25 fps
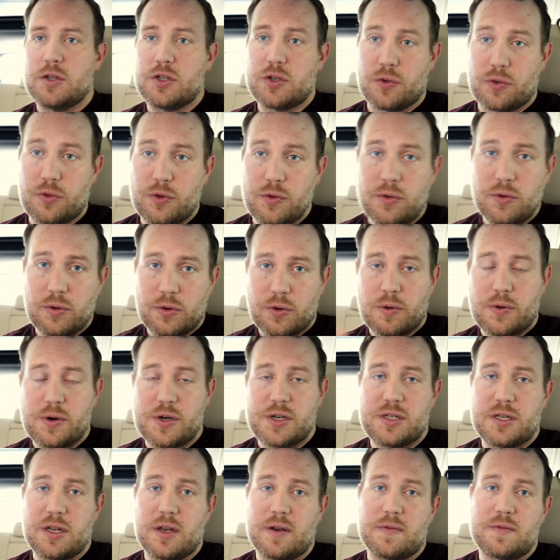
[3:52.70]
So through the
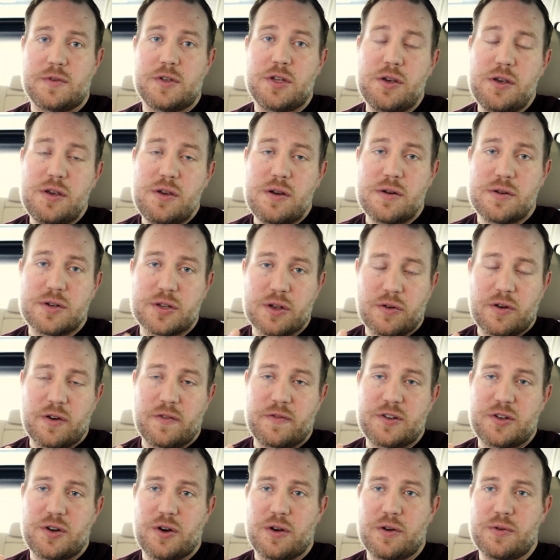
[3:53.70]
course of 2 years
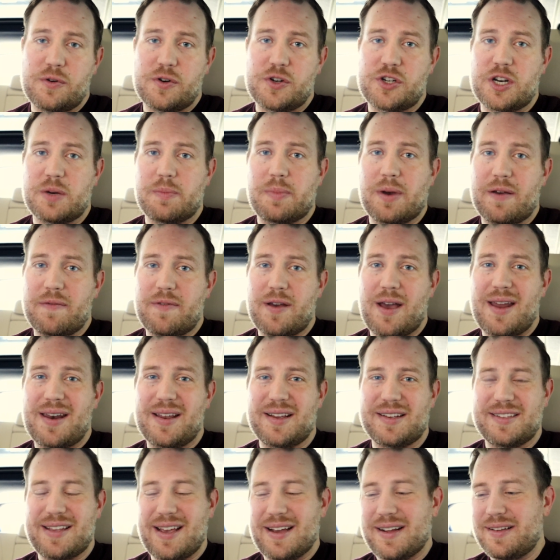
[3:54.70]
ownership, I've had
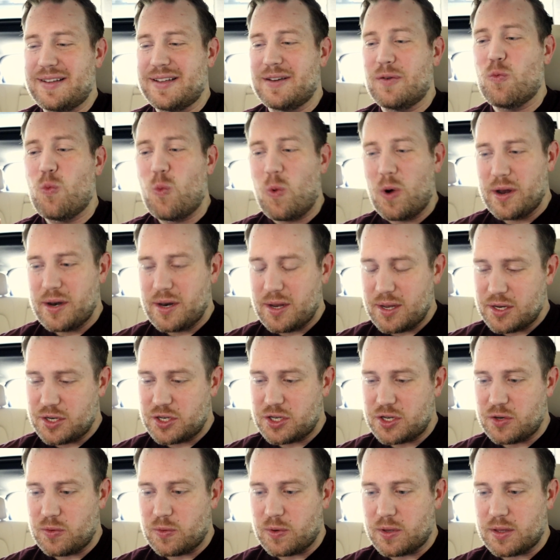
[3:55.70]
exactly one
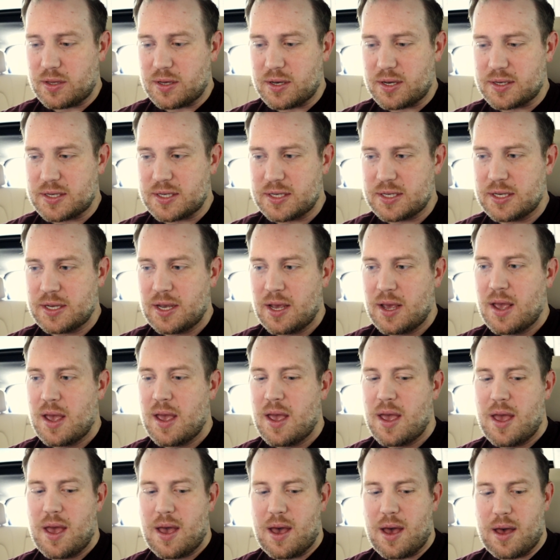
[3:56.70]
issue with this.
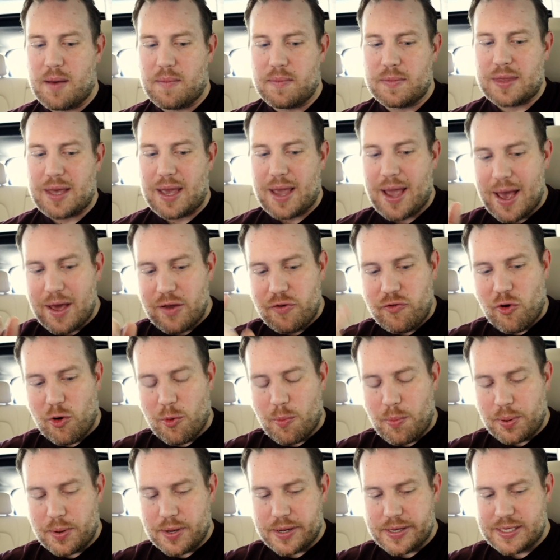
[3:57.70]
They had to
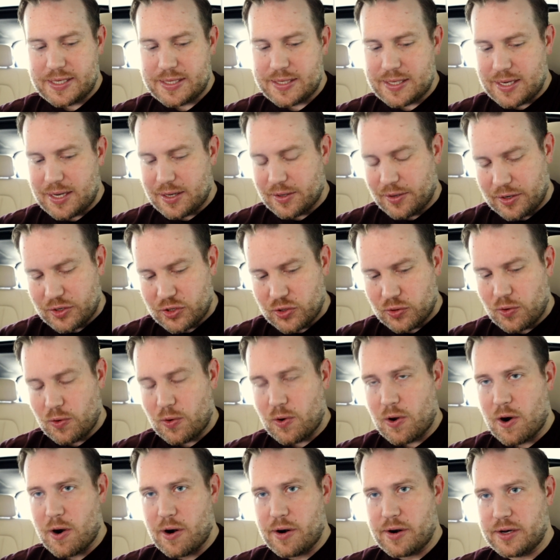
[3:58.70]
replace the electrical
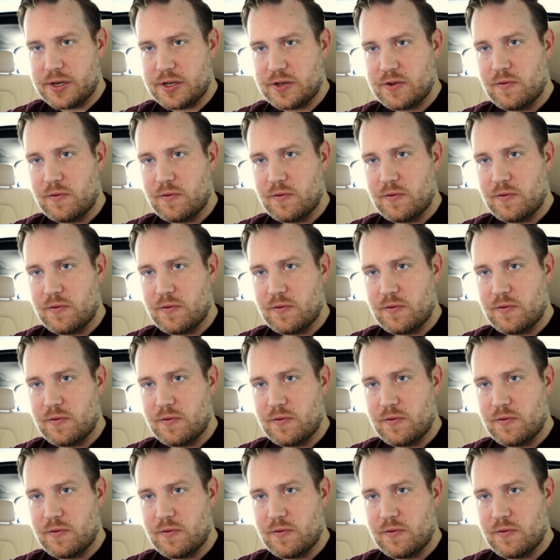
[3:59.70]
harness